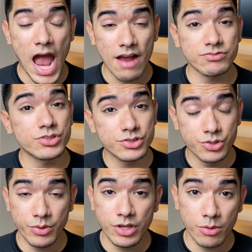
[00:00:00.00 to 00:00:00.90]
after
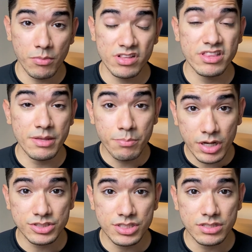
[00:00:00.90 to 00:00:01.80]
doing your monthly
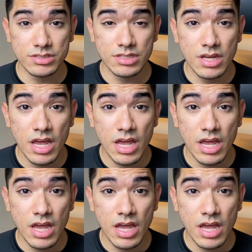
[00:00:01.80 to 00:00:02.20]
budget.